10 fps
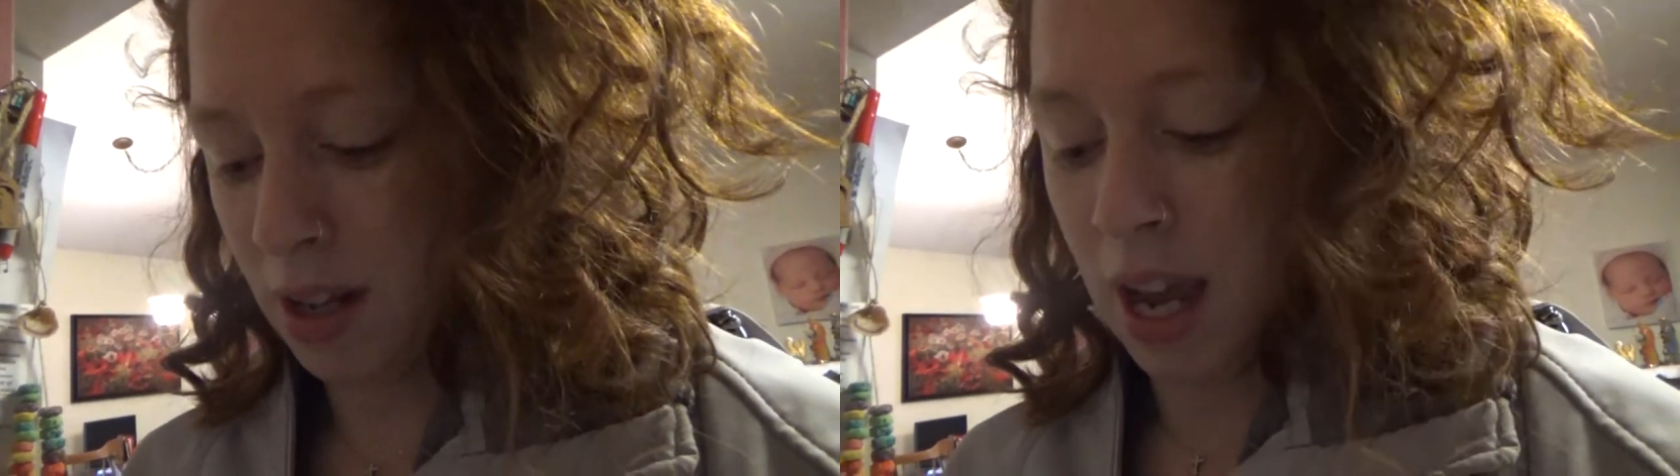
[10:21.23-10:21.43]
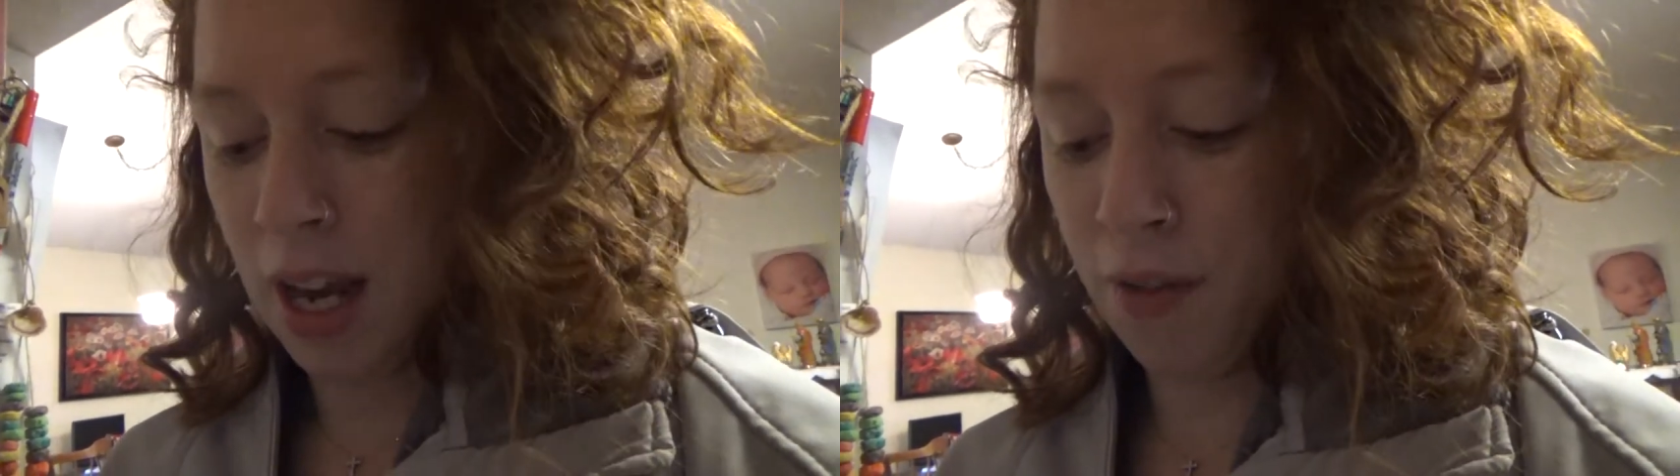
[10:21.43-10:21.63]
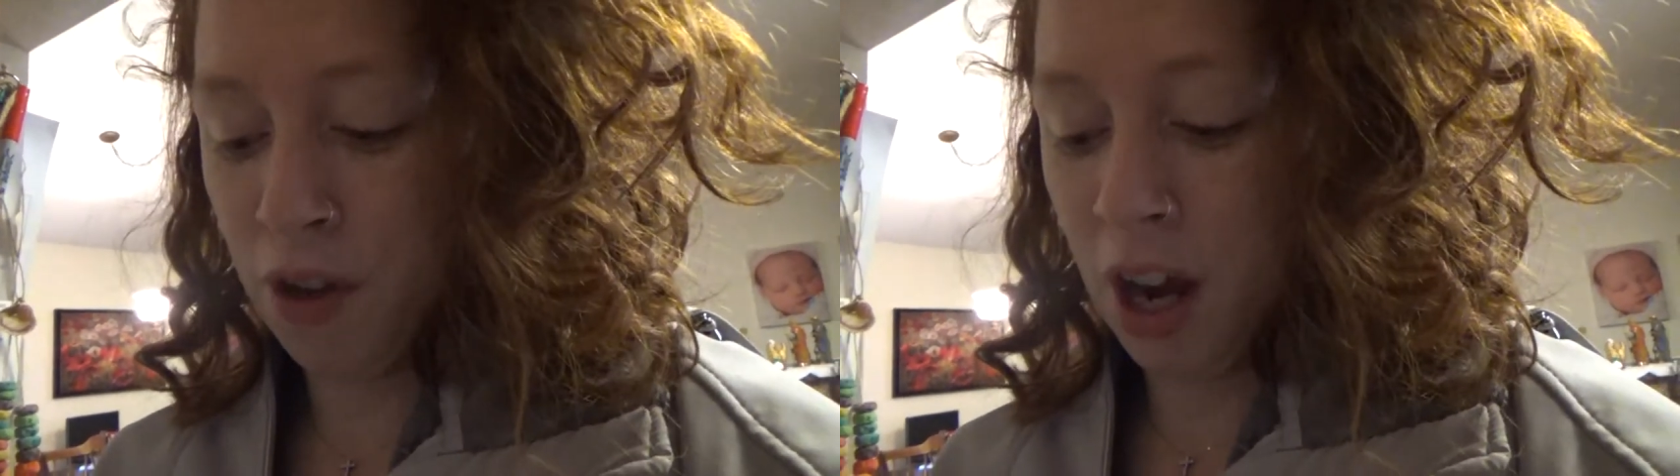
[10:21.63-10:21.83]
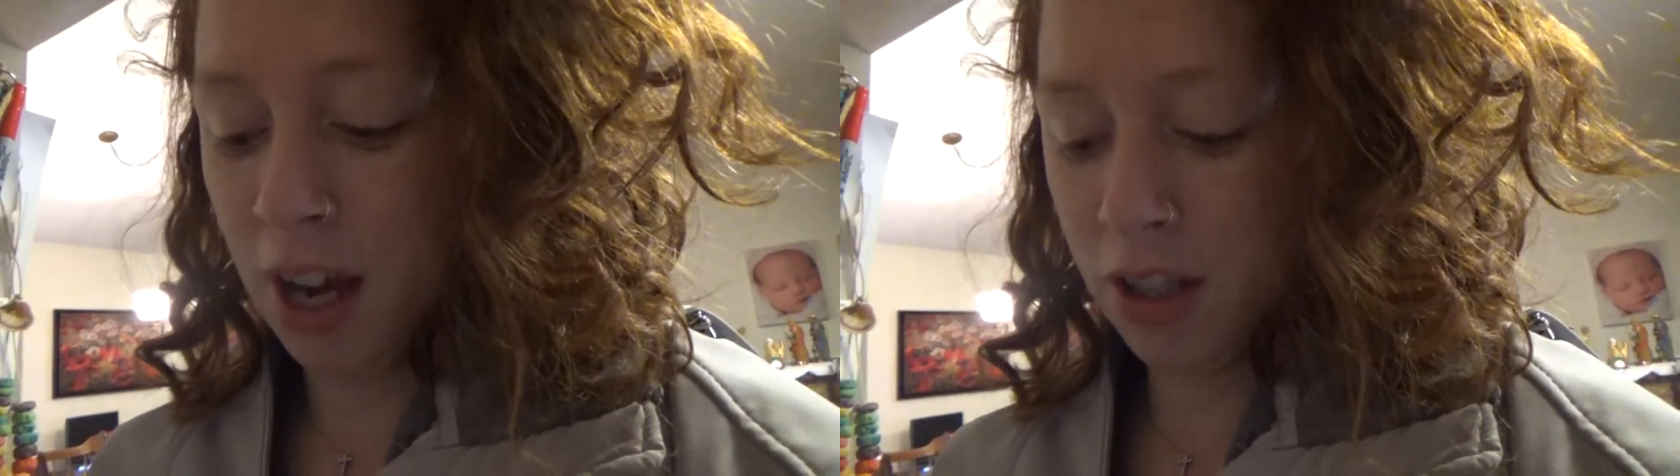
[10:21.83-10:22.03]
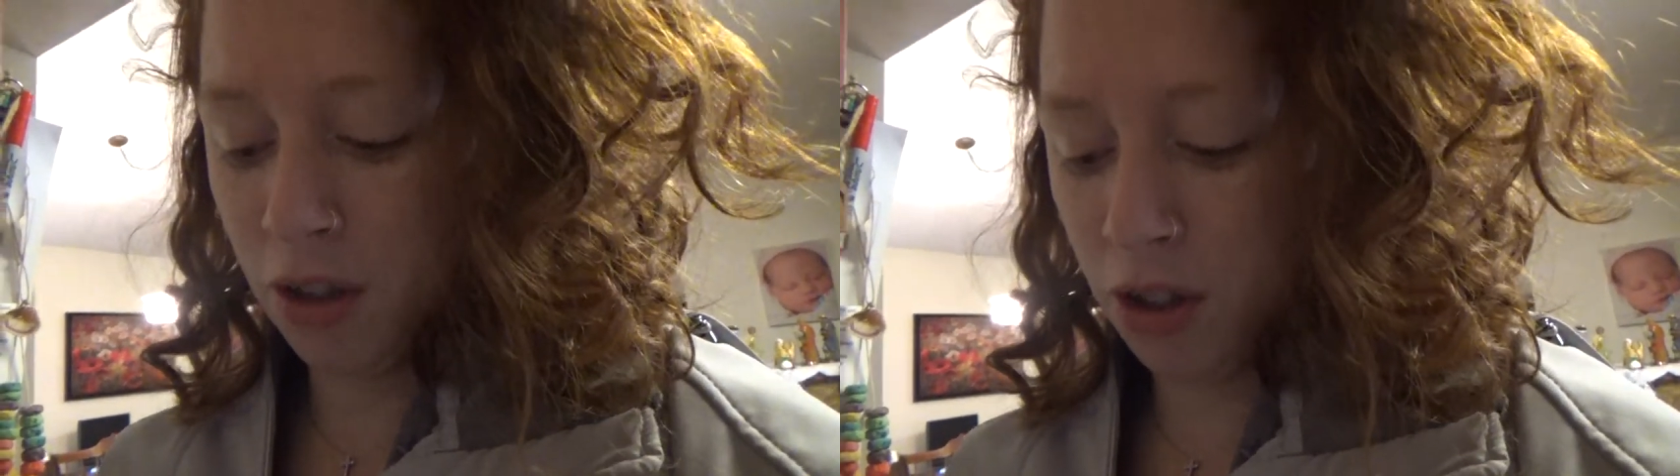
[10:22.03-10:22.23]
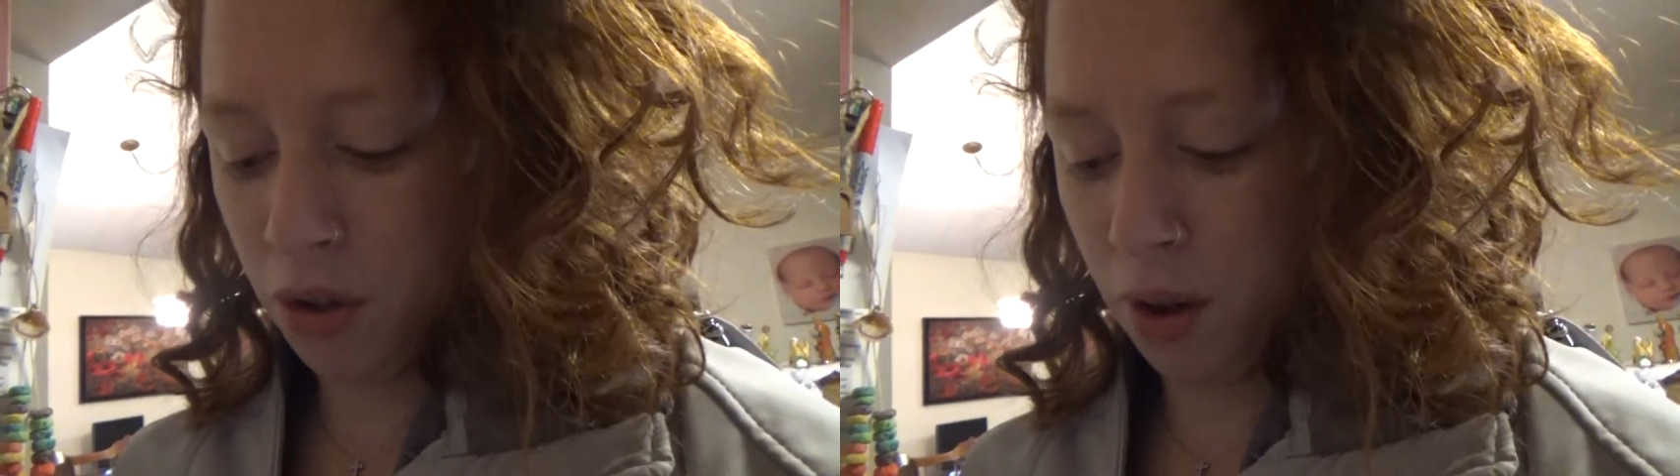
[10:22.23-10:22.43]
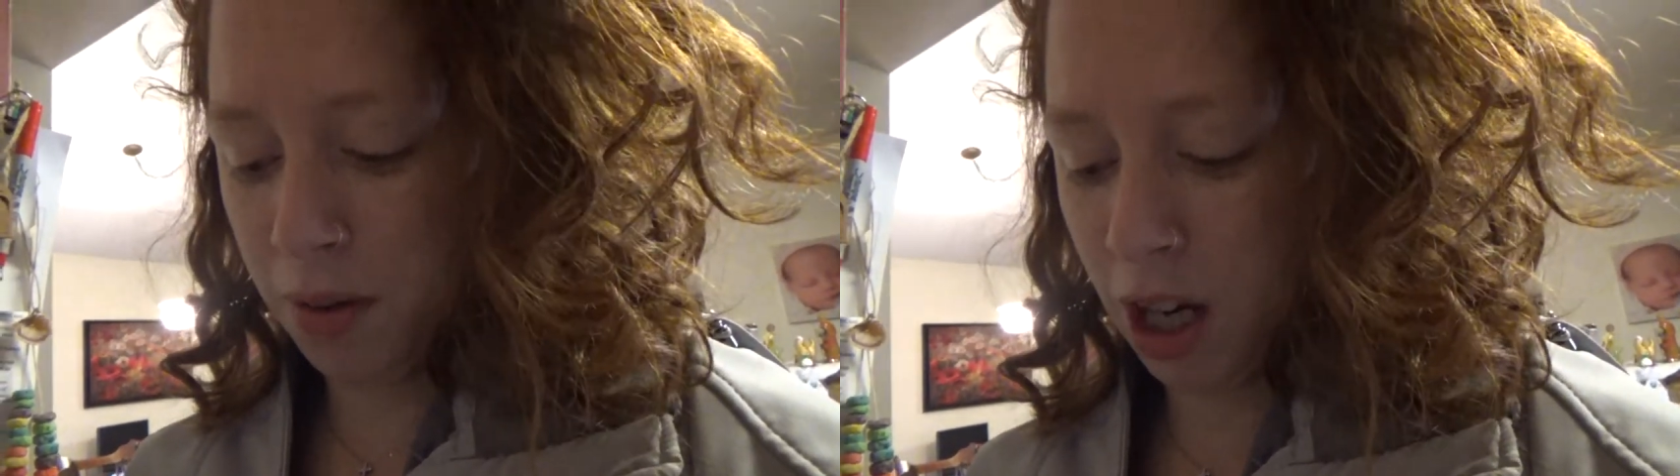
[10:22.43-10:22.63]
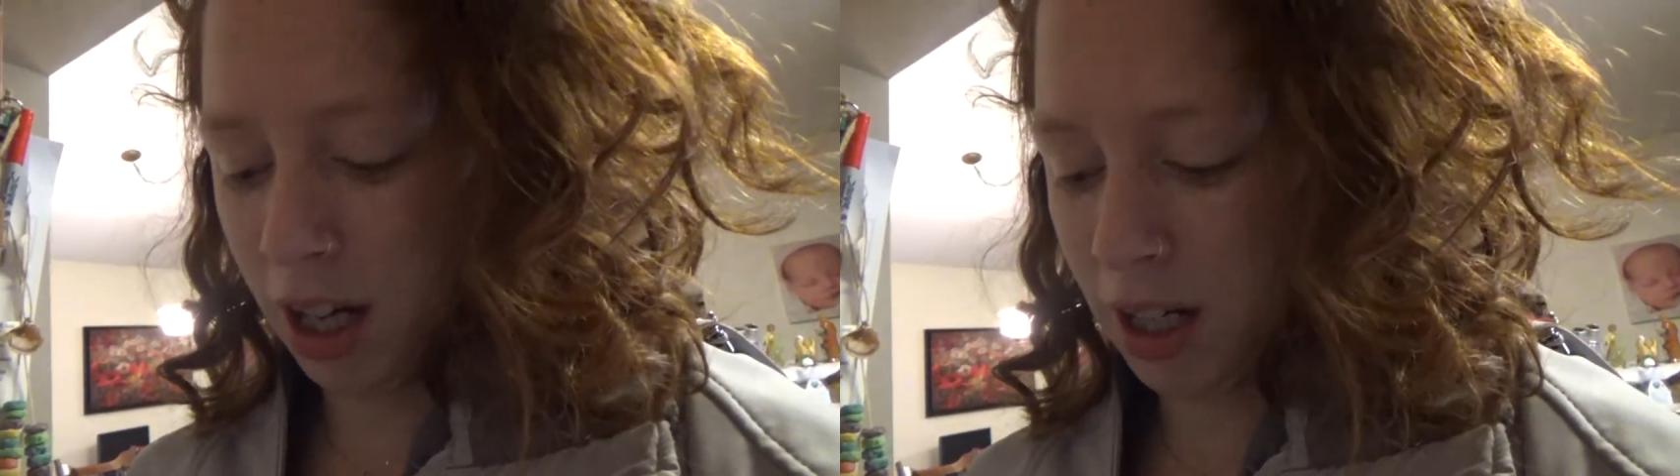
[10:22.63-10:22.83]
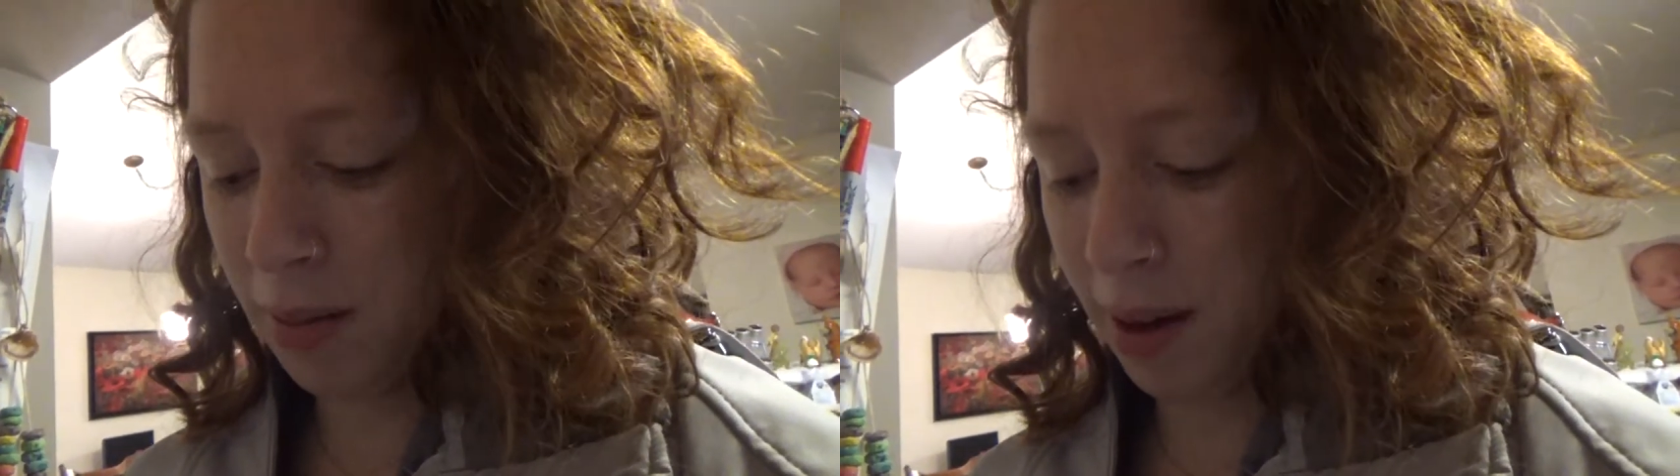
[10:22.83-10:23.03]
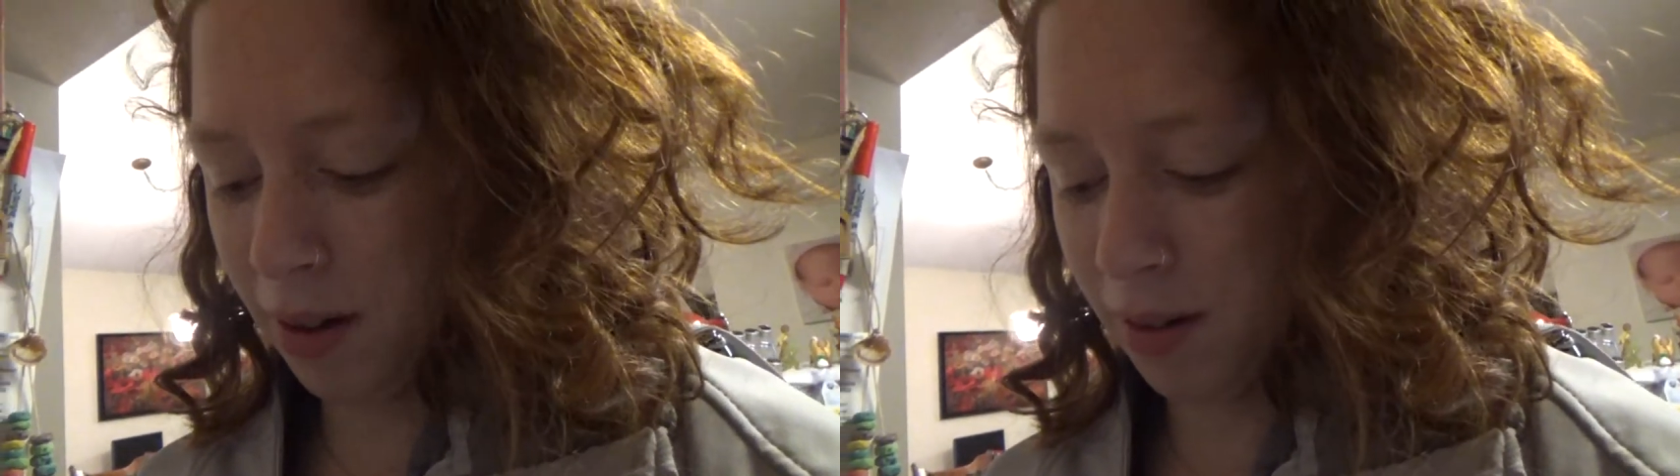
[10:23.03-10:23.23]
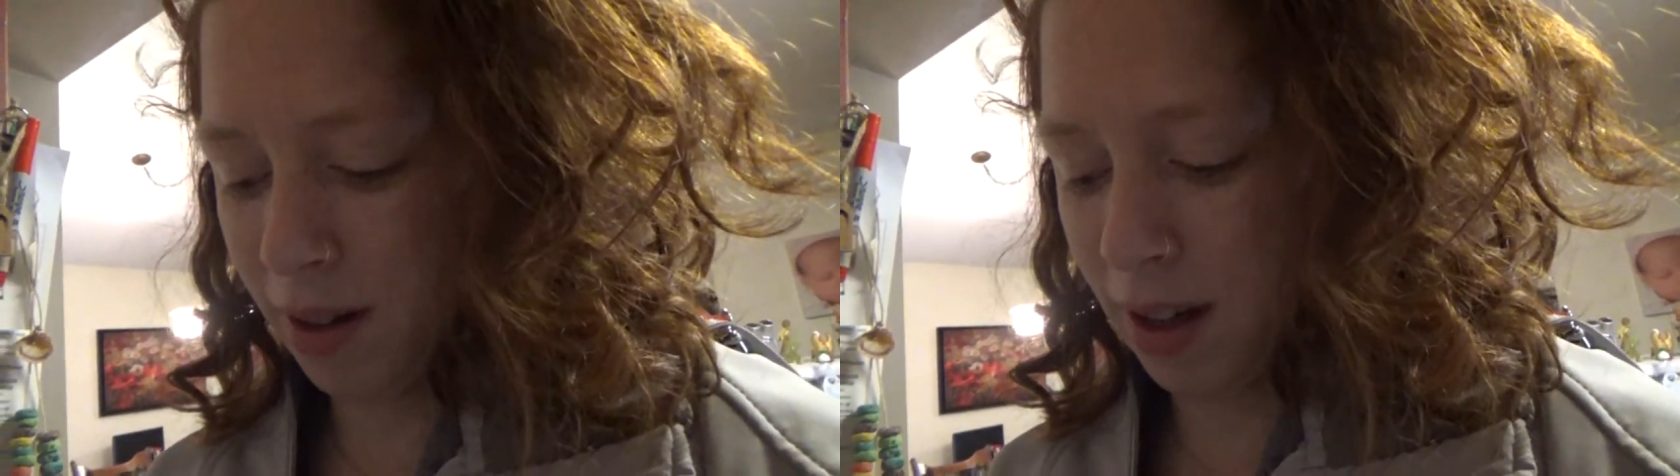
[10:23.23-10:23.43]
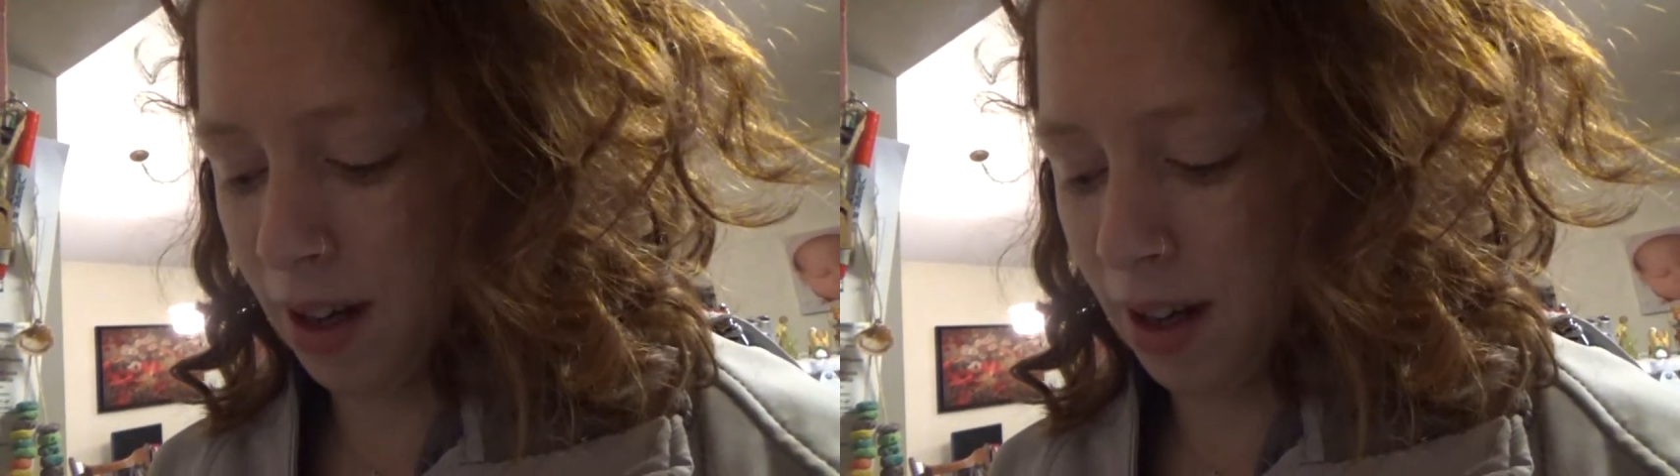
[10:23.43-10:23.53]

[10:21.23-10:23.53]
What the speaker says: And if you guys don't know who I'm talking about,